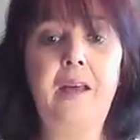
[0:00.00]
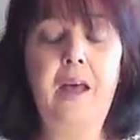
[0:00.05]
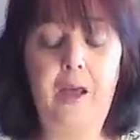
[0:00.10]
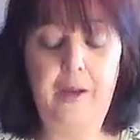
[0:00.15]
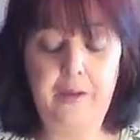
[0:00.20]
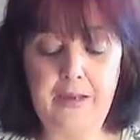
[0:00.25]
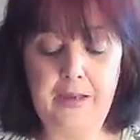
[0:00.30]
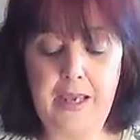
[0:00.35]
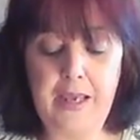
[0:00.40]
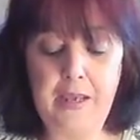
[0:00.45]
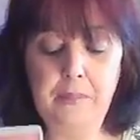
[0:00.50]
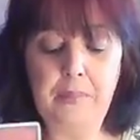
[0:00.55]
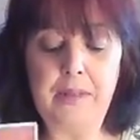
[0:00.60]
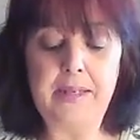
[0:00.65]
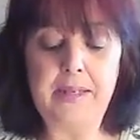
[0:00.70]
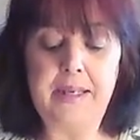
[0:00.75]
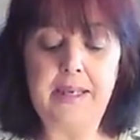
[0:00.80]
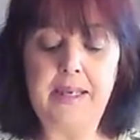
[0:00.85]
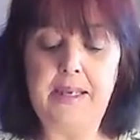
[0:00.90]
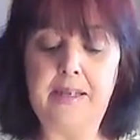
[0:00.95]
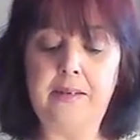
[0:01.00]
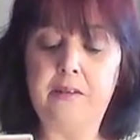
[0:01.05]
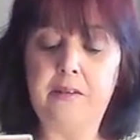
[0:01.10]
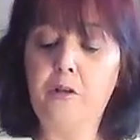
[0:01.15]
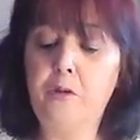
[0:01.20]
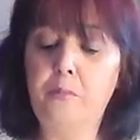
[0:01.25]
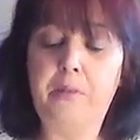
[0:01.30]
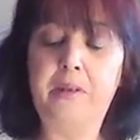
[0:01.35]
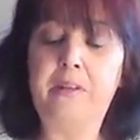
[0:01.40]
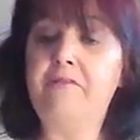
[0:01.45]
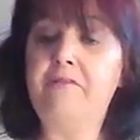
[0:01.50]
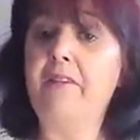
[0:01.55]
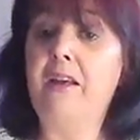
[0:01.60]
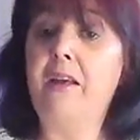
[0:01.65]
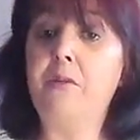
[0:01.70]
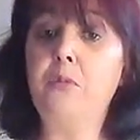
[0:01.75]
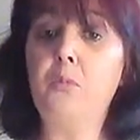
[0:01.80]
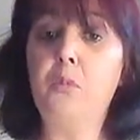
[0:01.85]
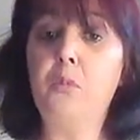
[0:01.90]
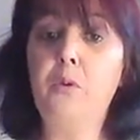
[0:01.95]
Okay, but again, could be
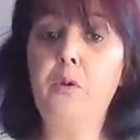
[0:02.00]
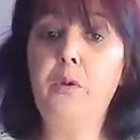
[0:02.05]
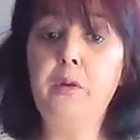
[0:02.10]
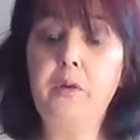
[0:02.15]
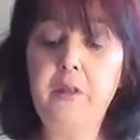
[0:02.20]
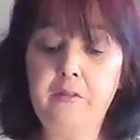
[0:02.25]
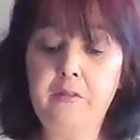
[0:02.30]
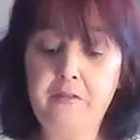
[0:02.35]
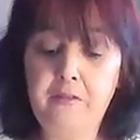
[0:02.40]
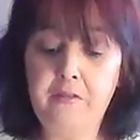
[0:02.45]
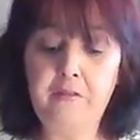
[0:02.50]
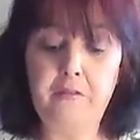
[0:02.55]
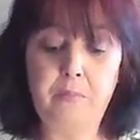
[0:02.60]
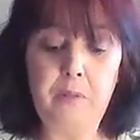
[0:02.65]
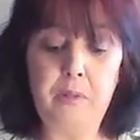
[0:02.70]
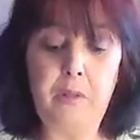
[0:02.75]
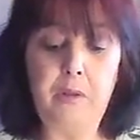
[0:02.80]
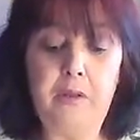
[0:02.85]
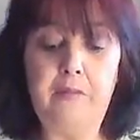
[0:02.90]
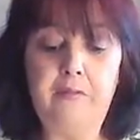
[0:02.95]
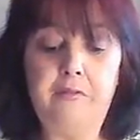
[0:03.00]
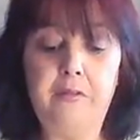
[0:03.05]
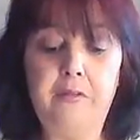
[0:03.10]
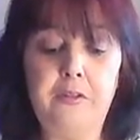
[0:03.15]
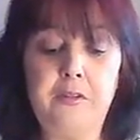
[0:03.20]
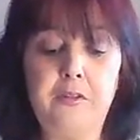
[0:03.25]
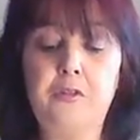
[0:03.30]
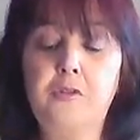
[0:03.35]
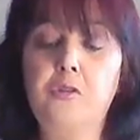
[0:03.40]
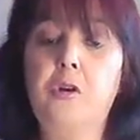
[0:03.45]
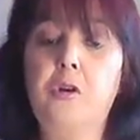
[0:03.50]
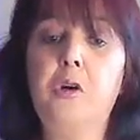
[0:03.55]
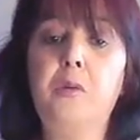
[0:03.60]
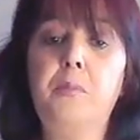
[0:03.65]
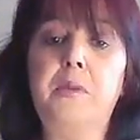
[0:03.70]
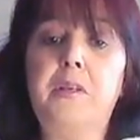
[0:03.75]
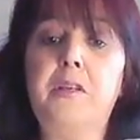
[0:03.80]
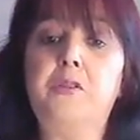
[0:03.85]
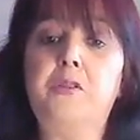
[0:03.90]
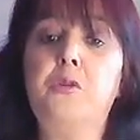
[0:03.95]
around work if you're applying for this job
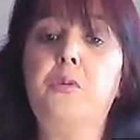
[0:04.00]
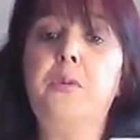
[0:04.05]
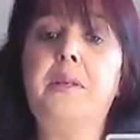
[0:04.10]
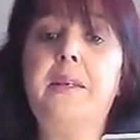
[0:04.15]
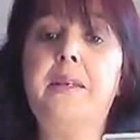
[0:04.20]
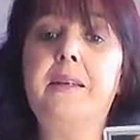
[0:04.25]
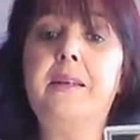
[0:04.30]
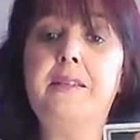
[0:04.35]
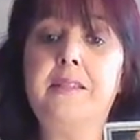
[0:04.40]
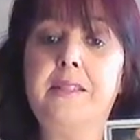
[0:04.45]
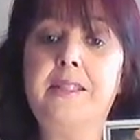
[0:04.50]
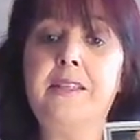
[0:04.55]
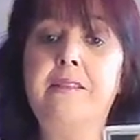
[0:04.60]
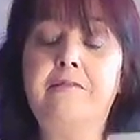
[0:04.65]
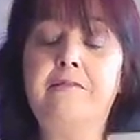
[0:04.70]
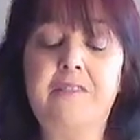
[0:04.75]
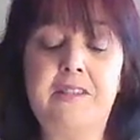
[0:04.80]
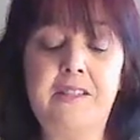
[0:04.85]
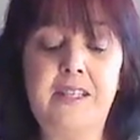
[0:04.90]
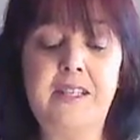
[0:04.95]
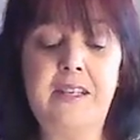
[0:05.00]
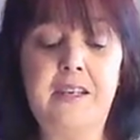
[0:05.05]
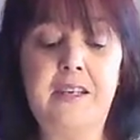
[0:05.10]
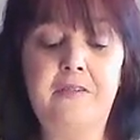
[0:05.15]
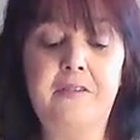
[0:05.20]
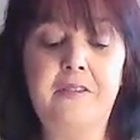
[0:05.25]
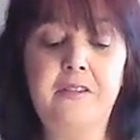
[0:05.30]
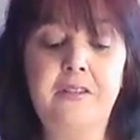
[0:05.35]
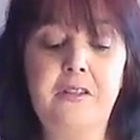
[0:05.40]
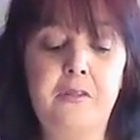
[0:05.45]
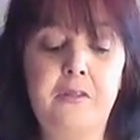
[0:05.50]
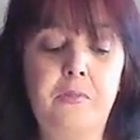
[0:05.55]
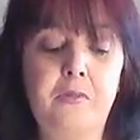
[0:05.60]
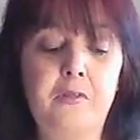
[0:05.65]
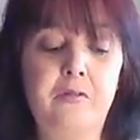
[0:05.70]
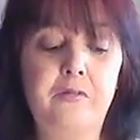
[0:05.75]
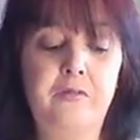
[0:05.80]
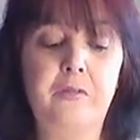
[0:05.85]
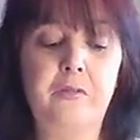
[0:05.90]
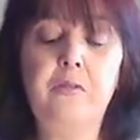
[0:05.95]
and you're doing it in secrecy even to
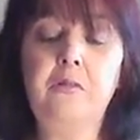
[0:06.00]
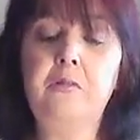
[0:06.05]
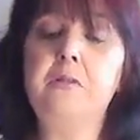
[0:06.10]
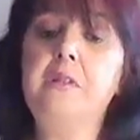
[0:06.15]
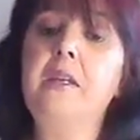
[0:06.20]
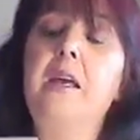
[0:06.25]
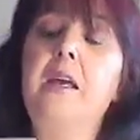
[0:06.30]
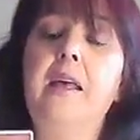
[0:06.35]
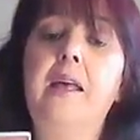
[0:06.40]
move forward.